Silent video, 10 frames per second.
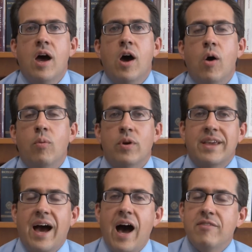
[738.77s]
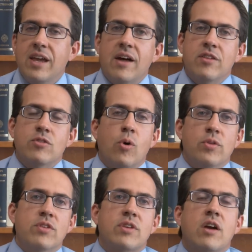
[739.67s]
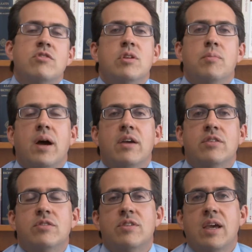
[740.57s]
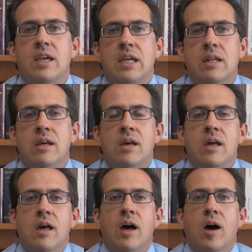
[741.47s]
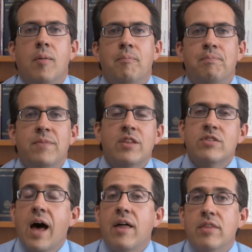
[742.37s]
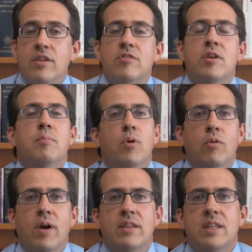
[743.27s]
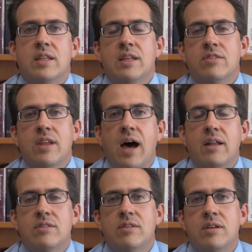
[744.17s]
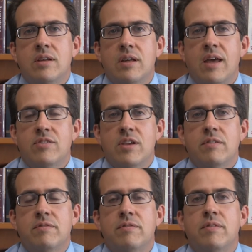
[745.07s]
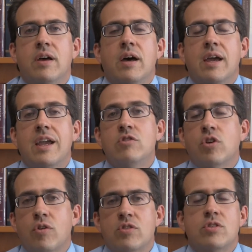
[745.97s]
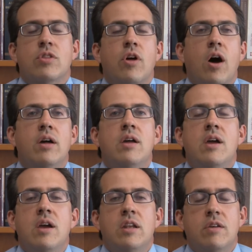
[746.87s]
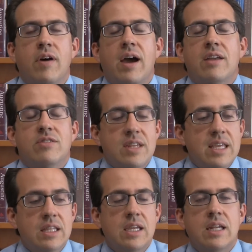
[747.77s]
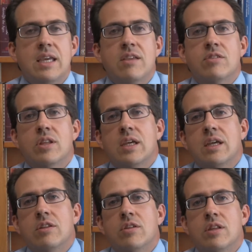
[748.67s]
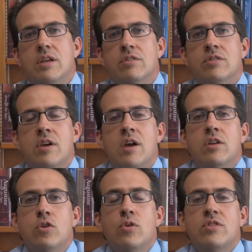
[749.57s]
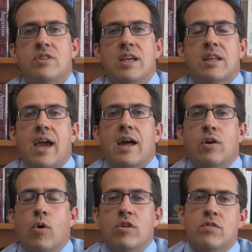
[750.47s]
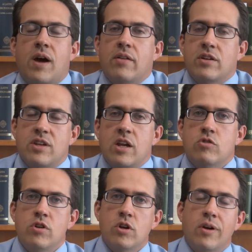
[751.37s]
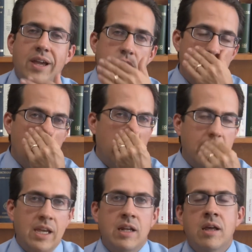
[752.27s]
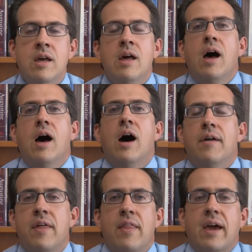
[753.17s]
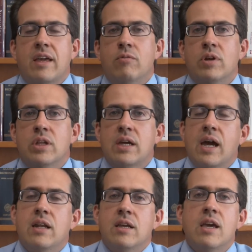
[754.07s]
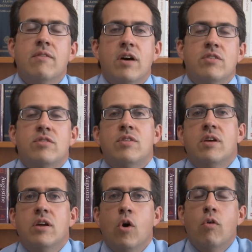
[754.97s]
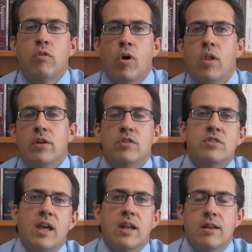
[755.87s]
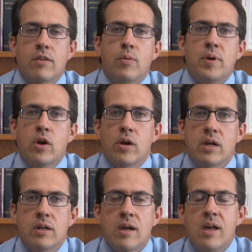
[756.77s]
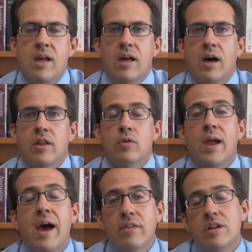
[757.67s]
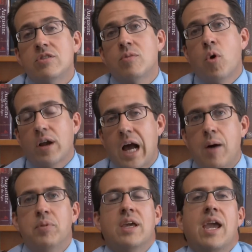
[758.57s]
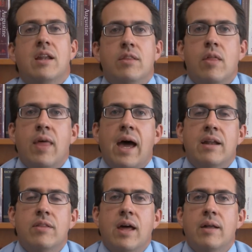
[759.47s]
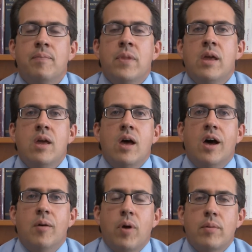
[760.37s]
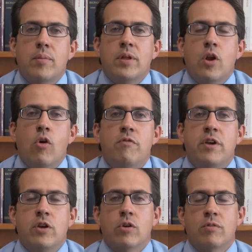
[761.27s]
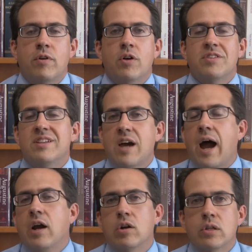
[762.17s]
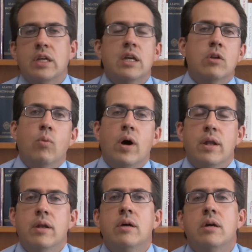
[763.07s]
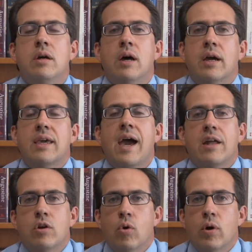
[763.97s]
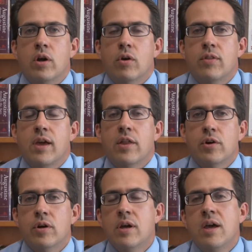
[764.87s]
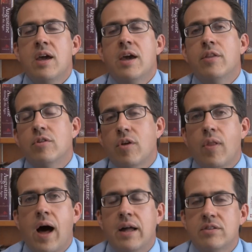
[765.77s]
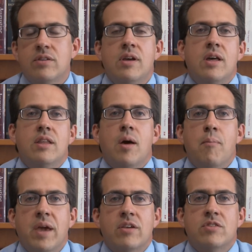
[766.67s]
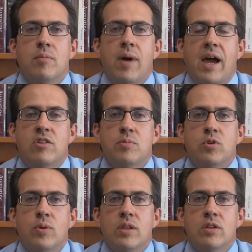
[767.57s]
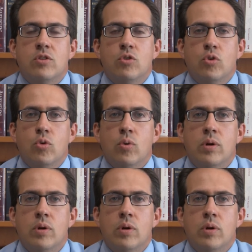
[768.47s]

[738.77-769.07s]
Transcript: uh, would caveat this whole discussion by saying um, it's not this simple, right? That it's not as if uh, ancient Christian thought divides neatly and easily into these two distinct categories of Alexandrian or Antiochene, uh, and that that can really kind of give us an overall understanding of the period. Uh, the realities are more complicated than that, in that uh, probably no figure falls entirely in one uh, category or the other, and there's a lot that mix and match between the two